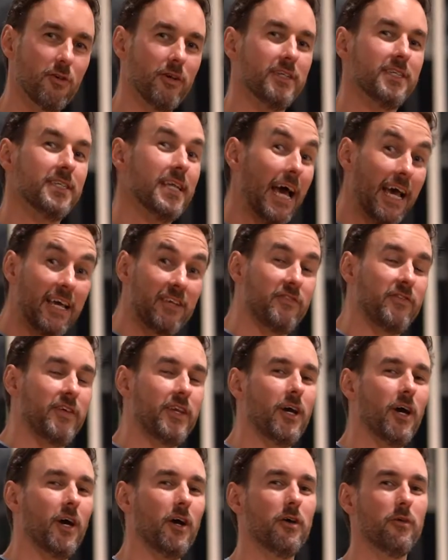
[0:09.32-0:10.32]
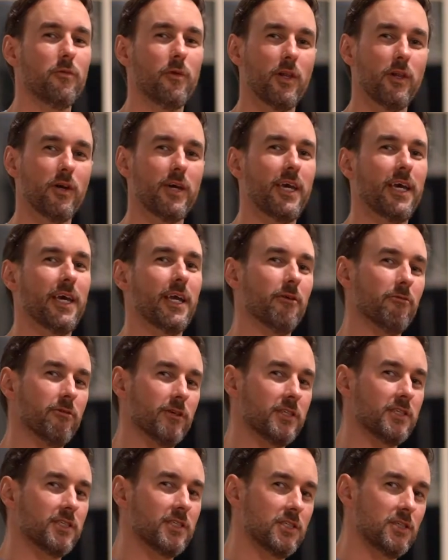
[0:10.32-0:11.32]
in today's video, we're looking at a
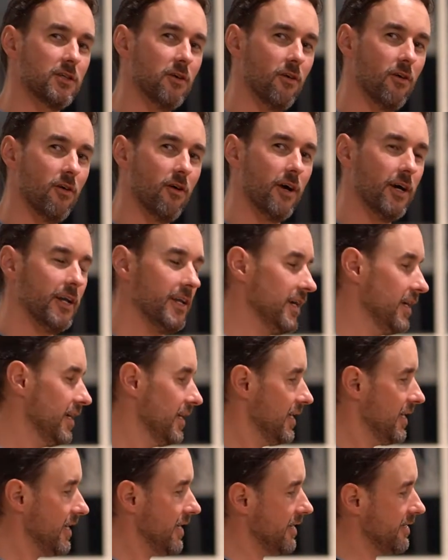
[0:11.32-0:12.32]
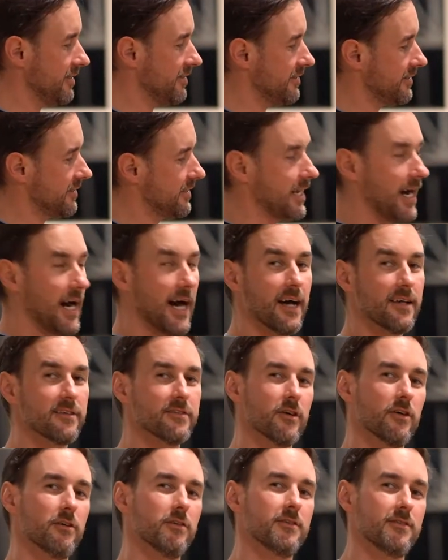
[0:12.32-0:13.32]
restored
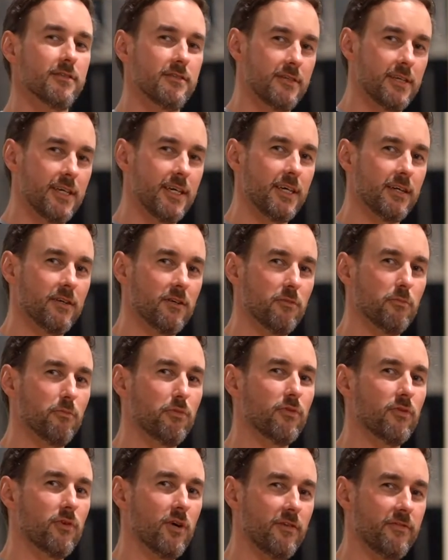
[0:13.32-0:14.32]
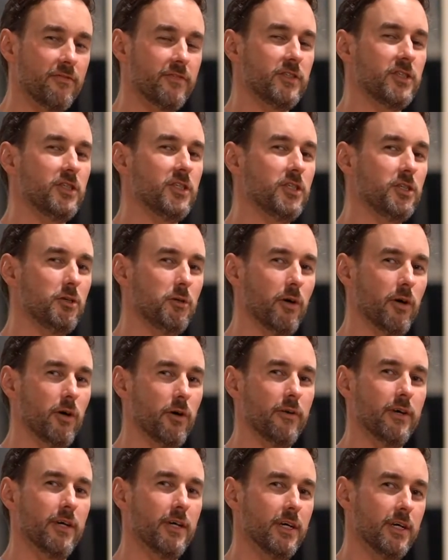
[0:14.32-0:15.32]
Ascaso Steel Prof
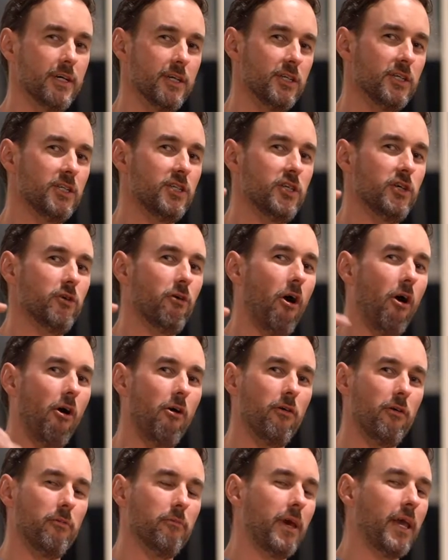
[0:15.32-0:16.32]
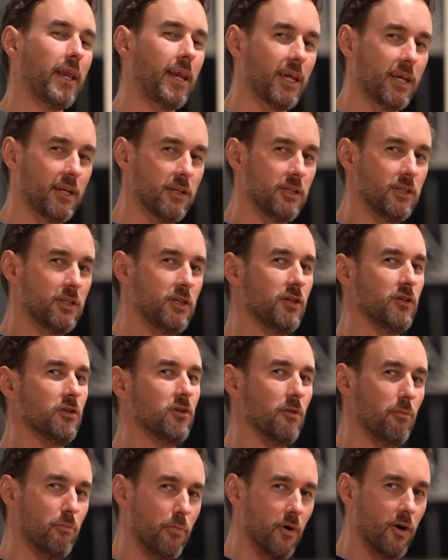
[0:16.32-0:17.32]
Duo. Duo meaning
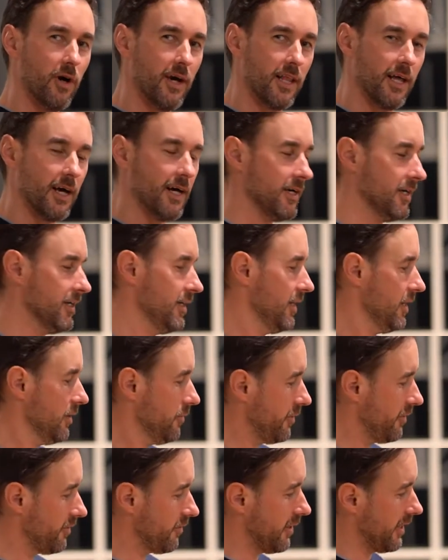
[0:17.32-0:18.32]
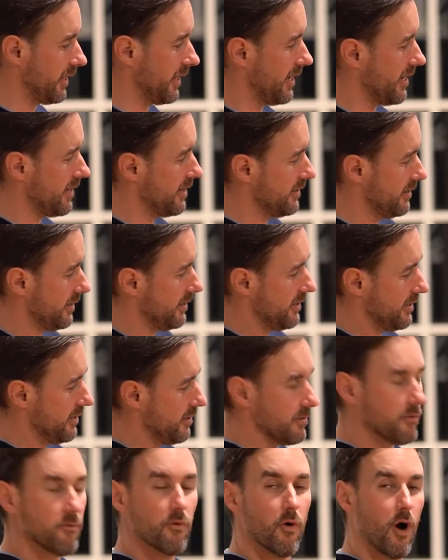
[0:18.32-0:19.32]
dual boiler. We've got a
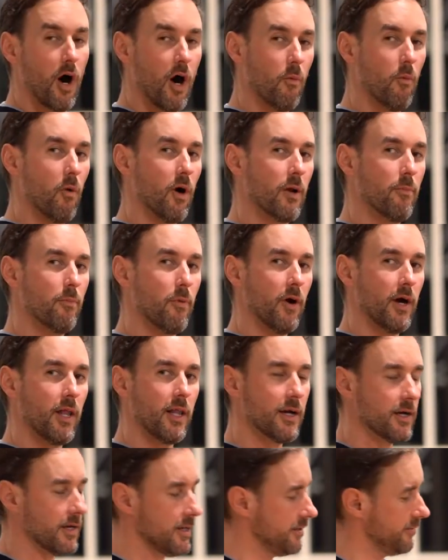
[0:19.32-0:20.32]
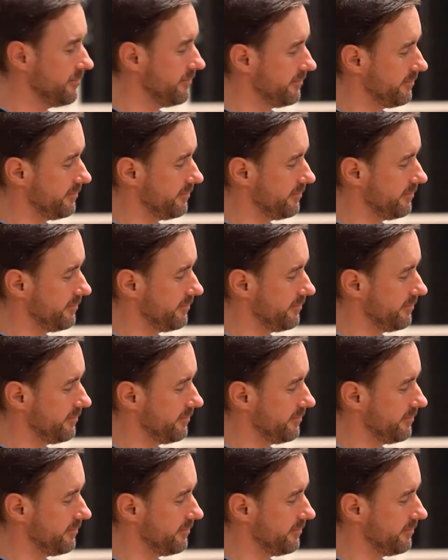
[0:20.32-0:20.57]
hot water boiler